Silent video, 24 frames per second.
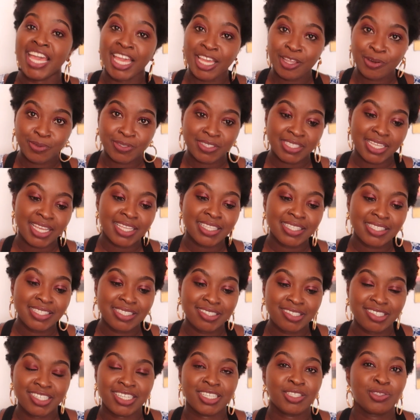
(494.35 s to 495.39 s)
It was that
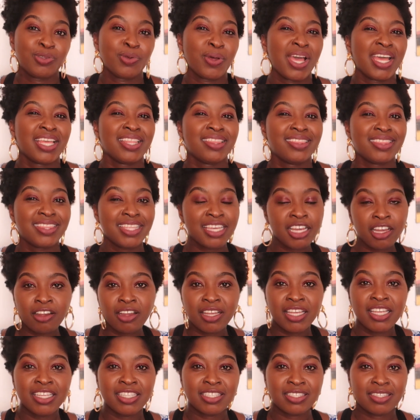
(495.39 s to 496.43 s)
serious. So I think
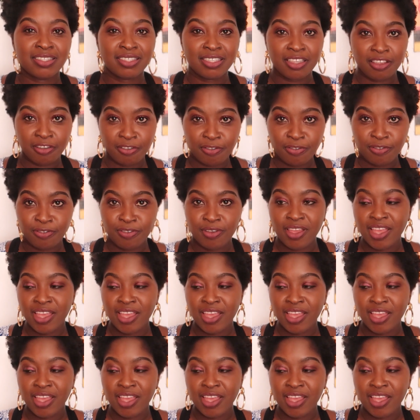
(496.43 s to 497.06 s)
it's safe